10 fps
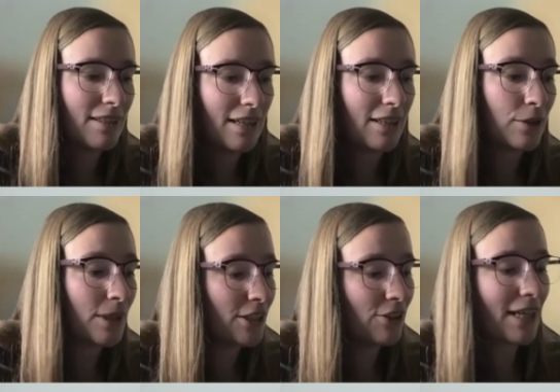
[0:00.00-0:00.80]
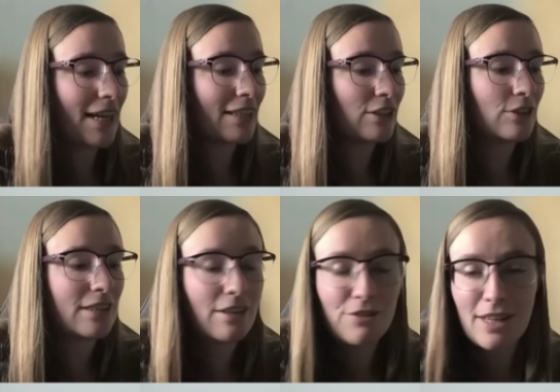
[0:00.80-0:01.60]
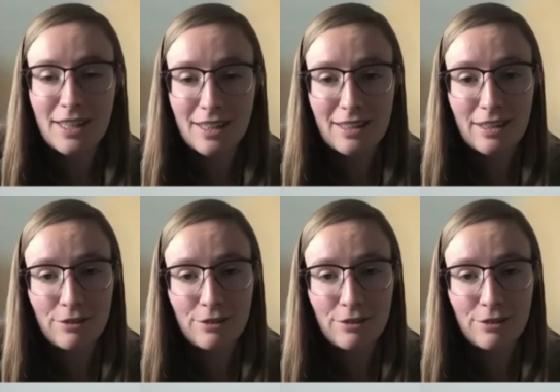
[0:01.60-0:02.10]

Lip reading: the question you can ask yourself, like,